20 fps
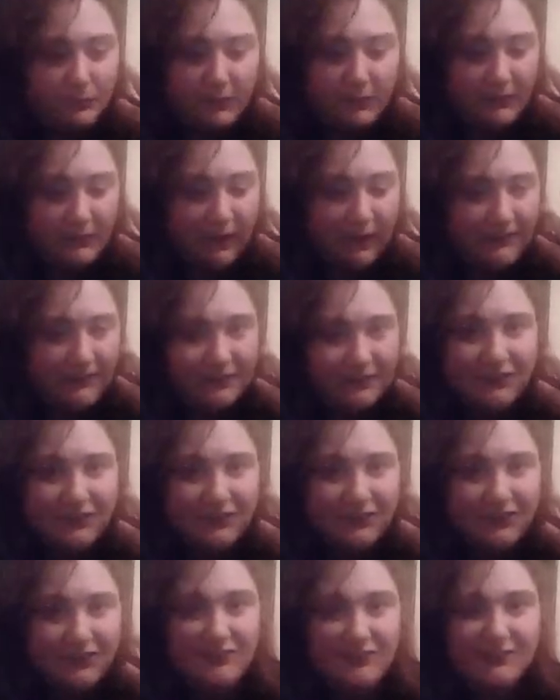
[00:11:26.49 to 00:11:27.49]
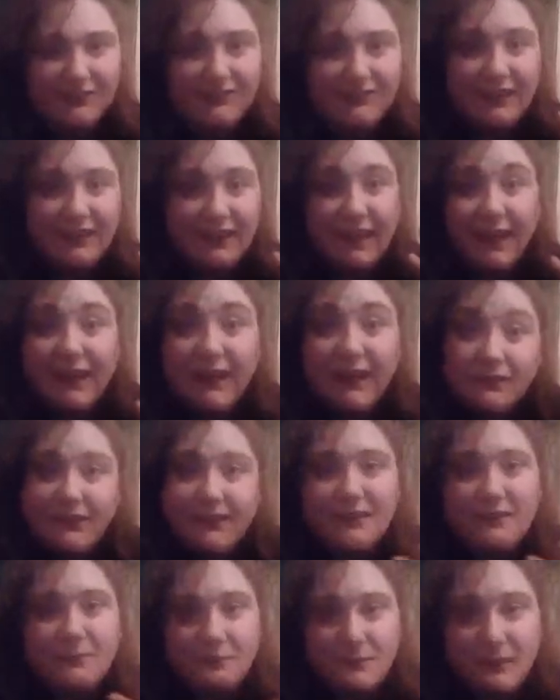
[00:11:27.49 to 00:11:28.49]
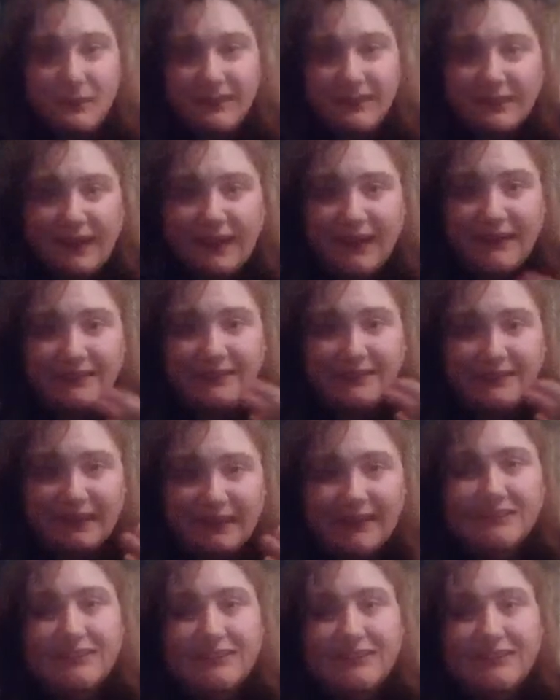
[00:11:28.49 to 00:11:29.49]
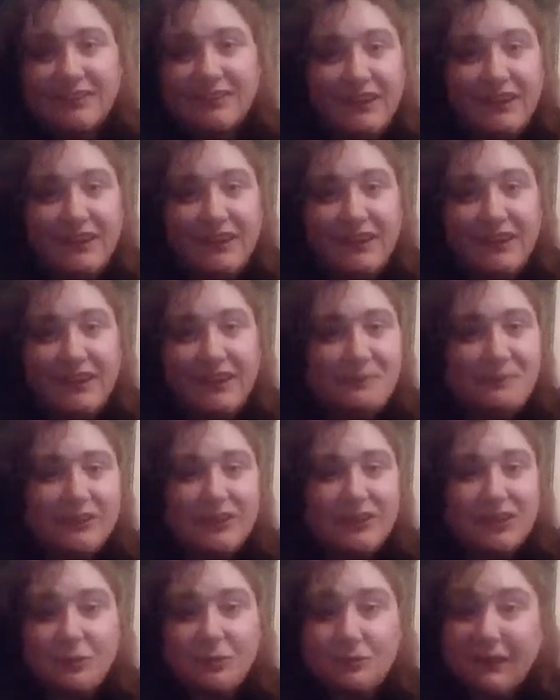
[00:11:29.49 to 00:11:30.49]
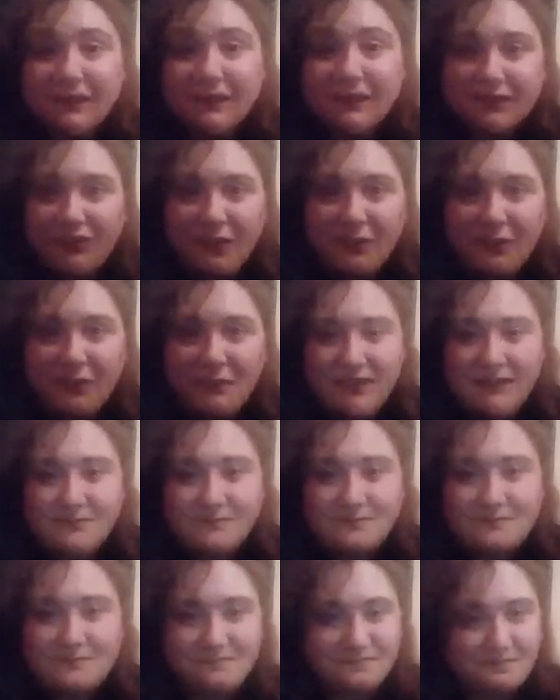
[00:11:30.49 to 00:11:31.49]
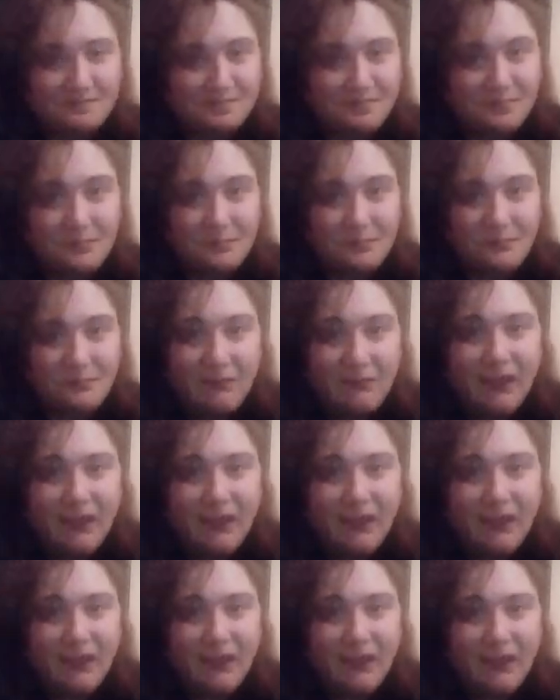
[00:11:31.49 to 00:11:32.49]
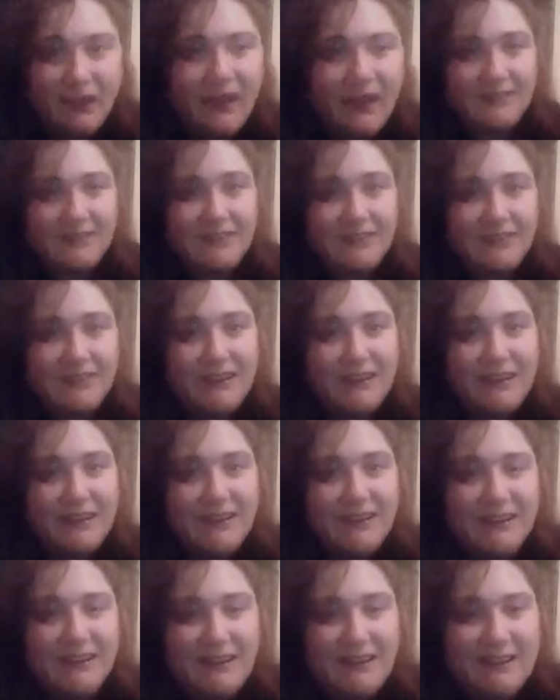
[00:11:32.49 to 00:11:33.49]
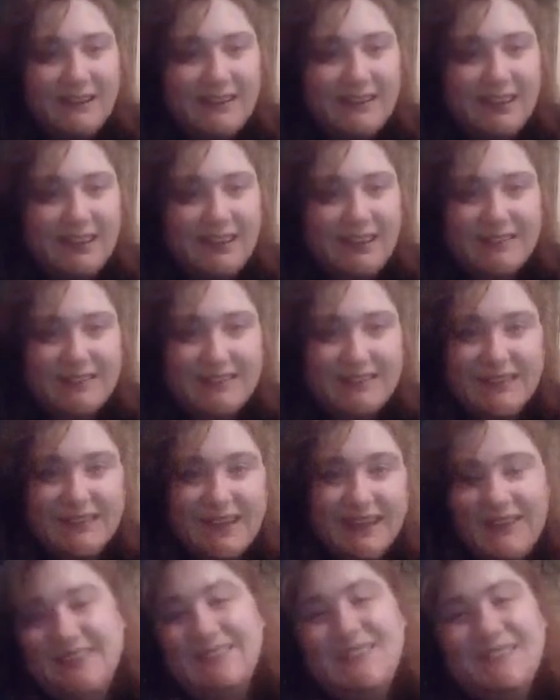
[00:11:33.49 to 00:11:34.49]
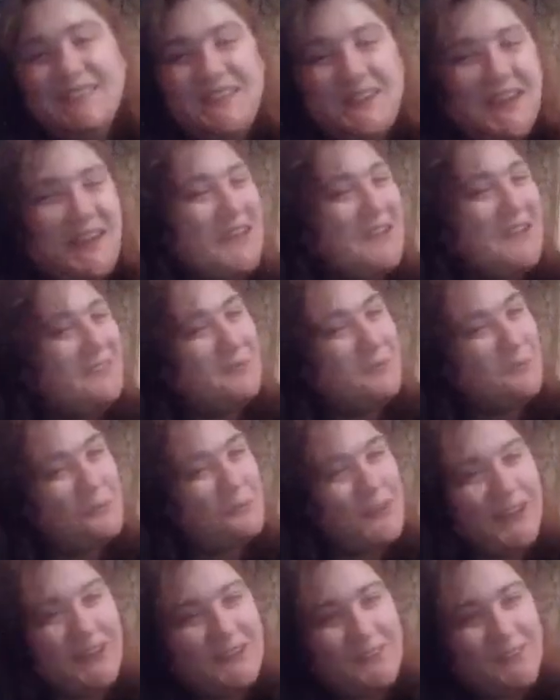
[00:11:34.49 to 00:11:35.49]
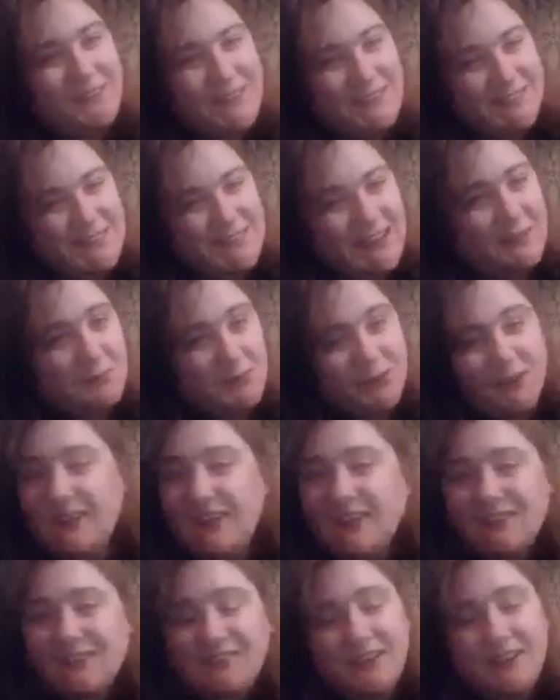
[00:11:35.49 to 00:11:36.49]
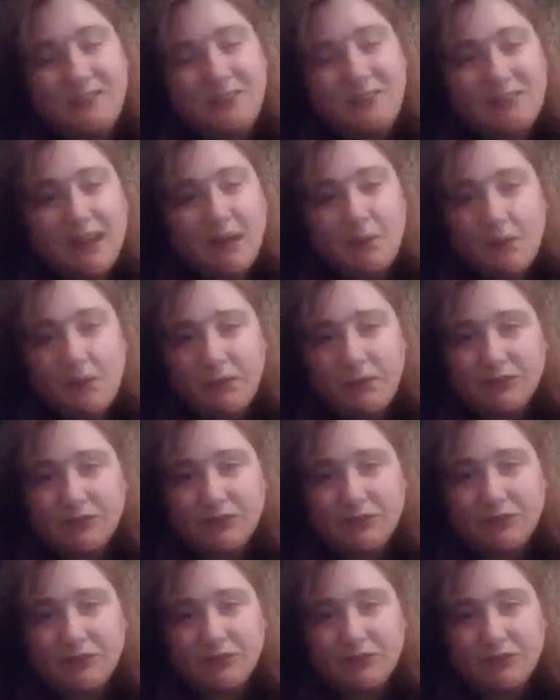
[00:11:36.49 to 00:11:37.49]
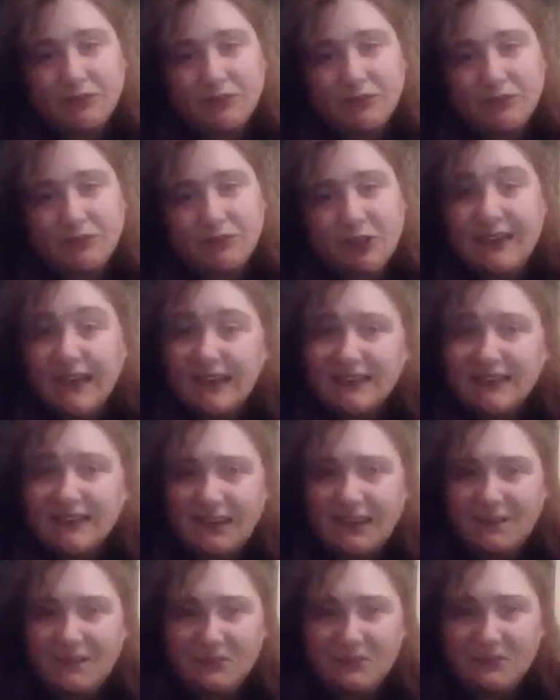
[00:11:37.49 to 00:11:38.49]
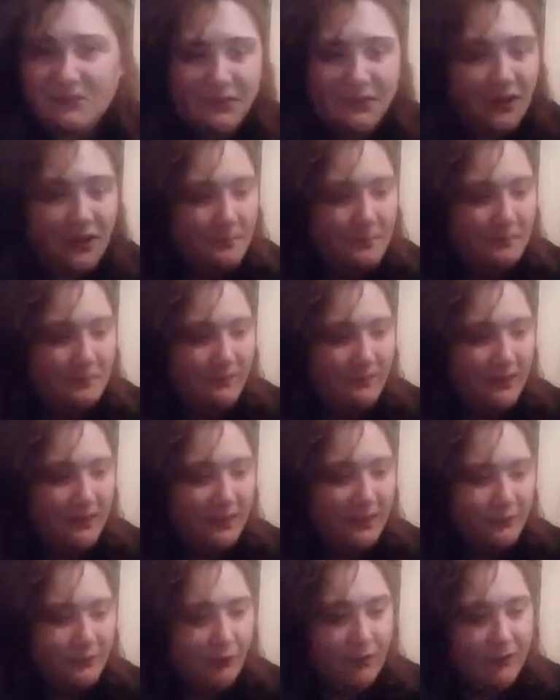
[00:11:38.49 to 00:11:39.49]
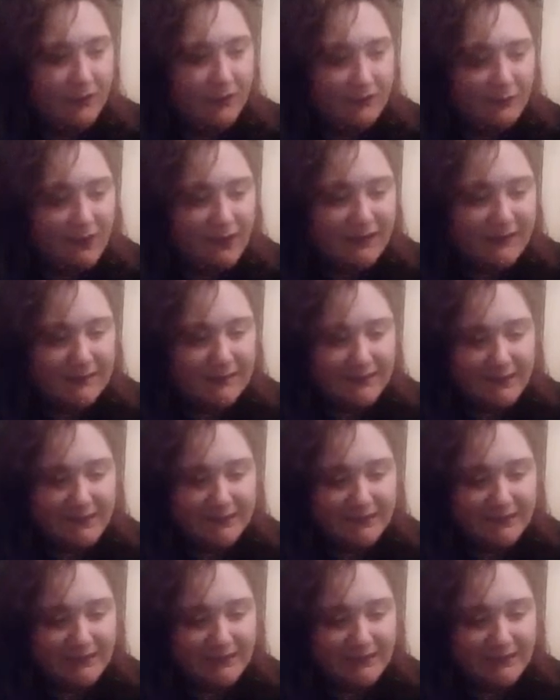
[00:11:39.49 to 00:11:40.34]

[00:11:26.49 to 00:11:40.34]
just couldn't say anything. And Midnight had to speak for me and say, and it was brilliant what he said, because every time I was cosplaying Tessa from Infernal Devices